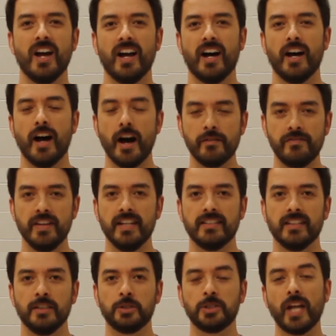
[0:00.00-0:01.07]
of it
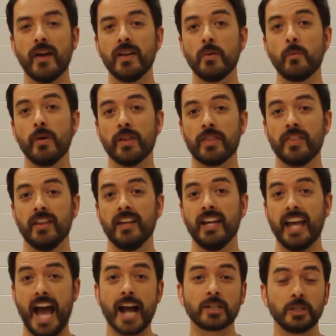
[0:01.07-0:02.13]
and sharing it with
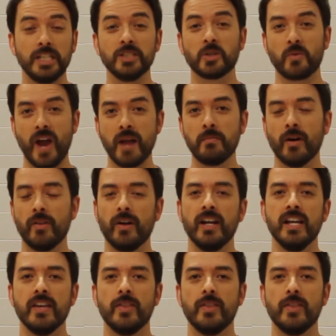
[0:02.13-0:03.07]
actually his grandmother.